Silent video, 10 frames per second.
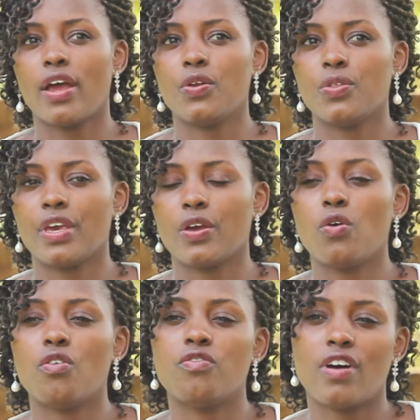where do
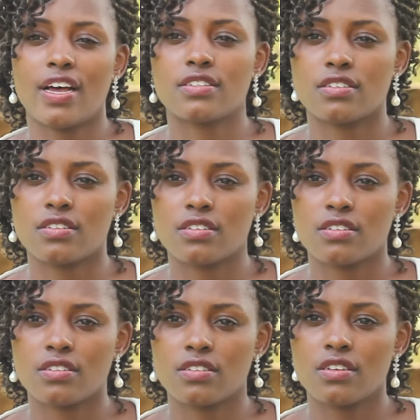they go
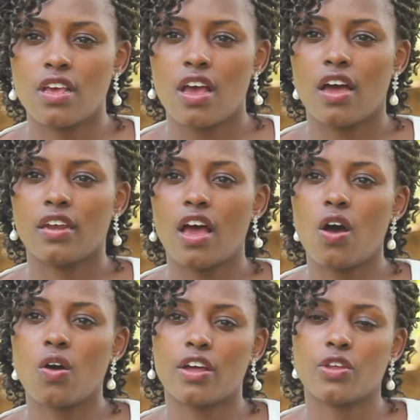first?
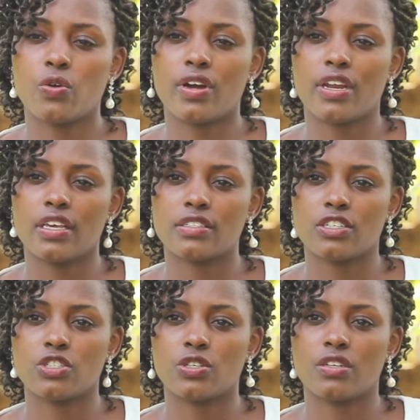And how can your
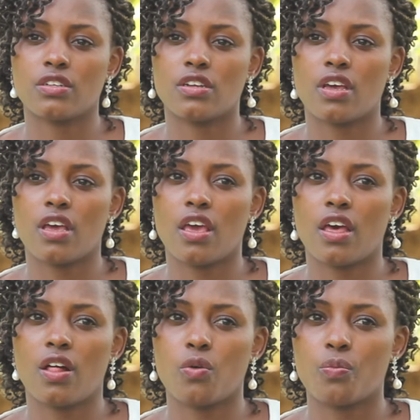organization
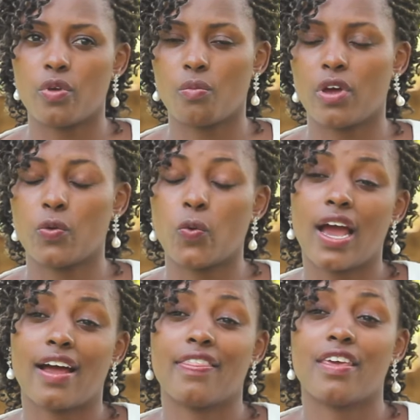help them,
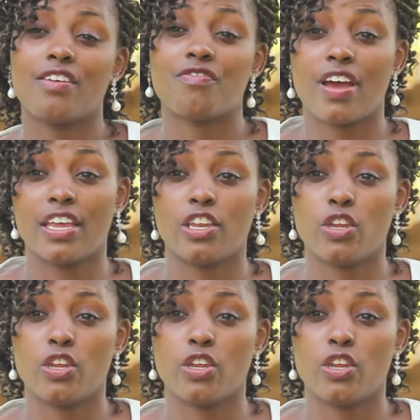and where can they